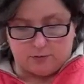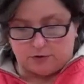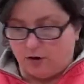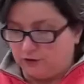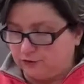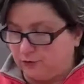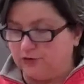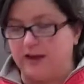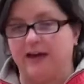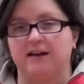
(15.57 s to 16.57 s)
We're also
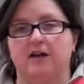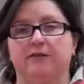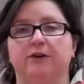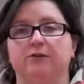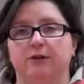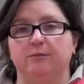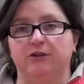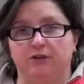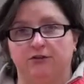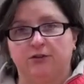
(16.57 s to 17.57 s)
going to add heavy cream
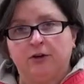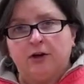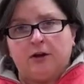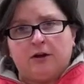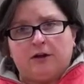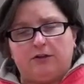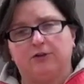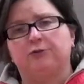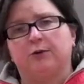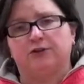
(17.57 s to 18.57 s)
to this.
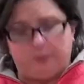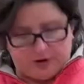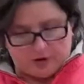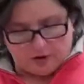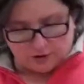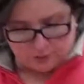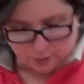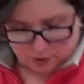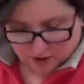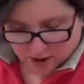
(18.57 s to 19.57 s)
This recipe calls
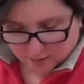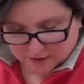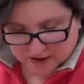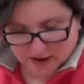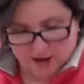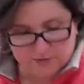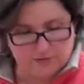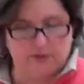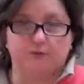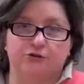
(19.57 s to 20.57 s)
for 1.5
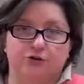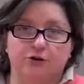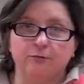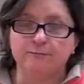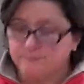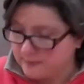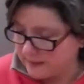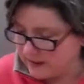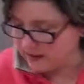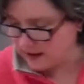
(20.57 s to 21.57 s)
cups of sugar
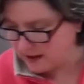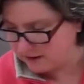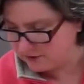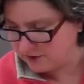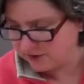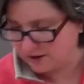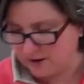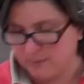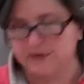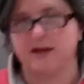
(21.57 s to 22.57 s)
and
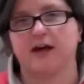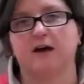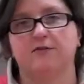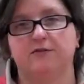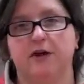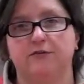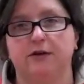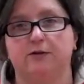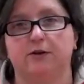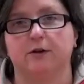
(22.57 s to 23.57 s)
1.5 cups of
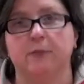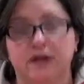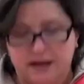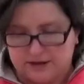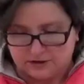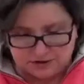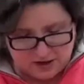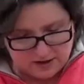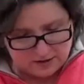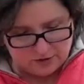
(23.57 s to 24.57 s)
heavy cream. Now
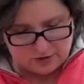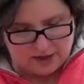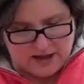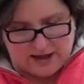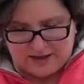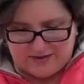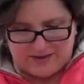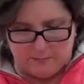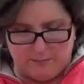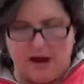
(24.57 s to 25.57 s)
take a look
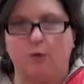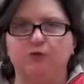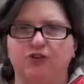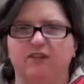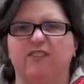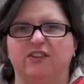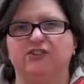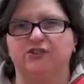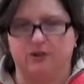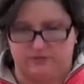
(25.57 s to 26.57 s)
at the amount of
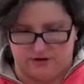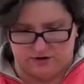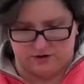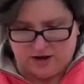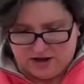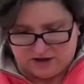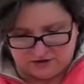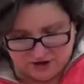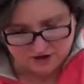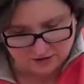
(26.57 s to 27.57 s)
this stuff here,
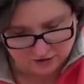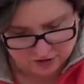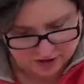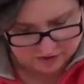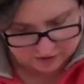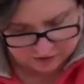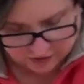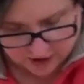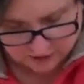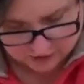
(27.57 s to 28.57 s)
and take a look at the
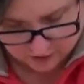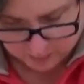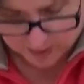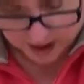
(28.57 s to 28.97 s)
size of the